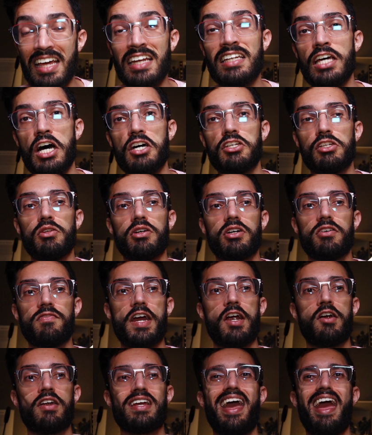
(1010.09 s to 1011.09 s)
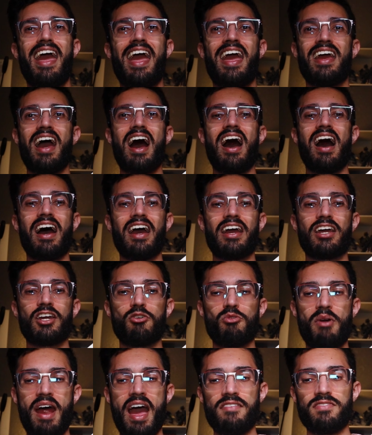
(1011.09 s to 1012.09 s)
It does look very A I
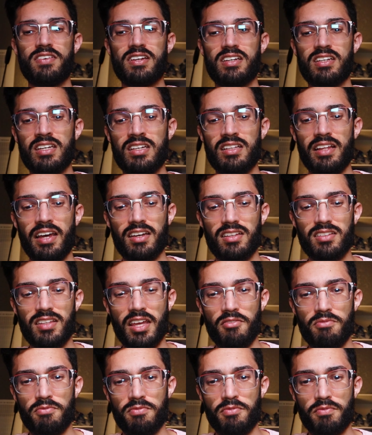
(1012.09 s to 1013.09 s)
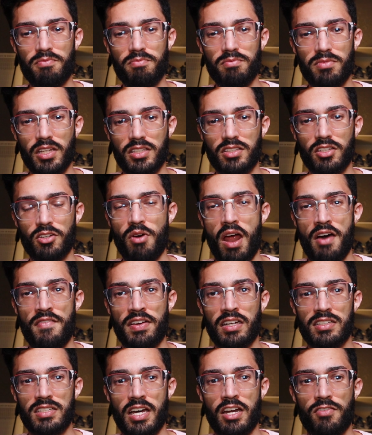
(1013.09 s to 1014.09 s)
graphic-y, like they, like the
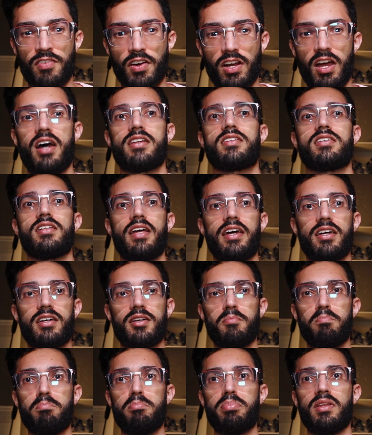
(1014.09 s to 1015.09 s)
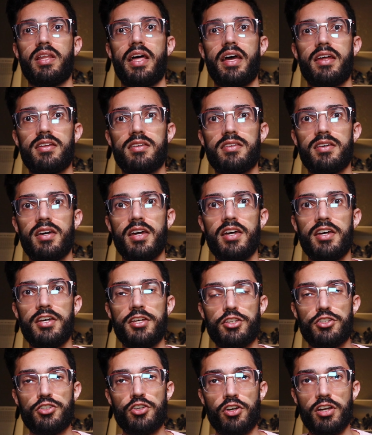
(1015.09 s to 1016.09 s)
graphic designer forgot to like blend
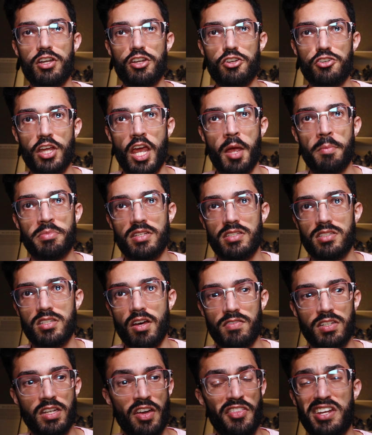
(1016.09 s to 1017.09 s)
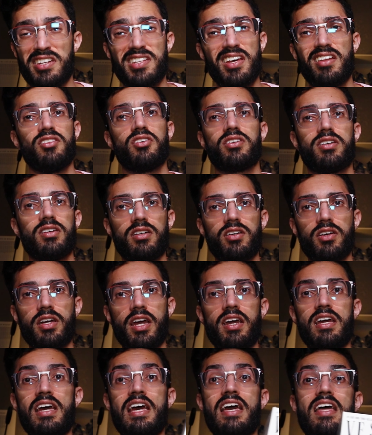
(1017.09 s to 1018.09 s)
certain shapes and stuff together. It didn't look good,
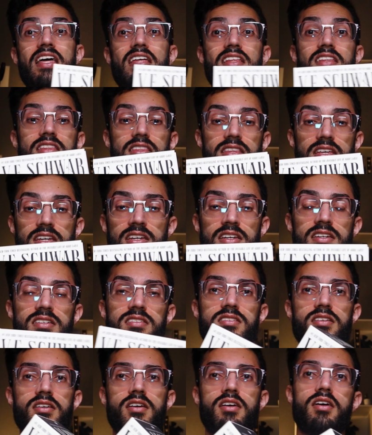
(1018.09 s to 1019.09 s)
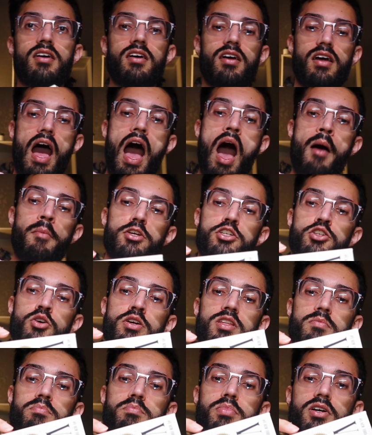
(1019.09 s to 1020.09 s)
okay? These, I'm gonna show
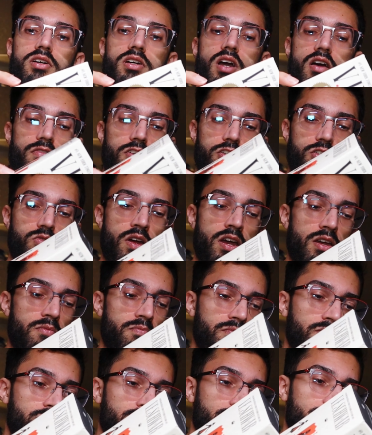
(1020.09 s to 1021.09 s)
you the book covers, right?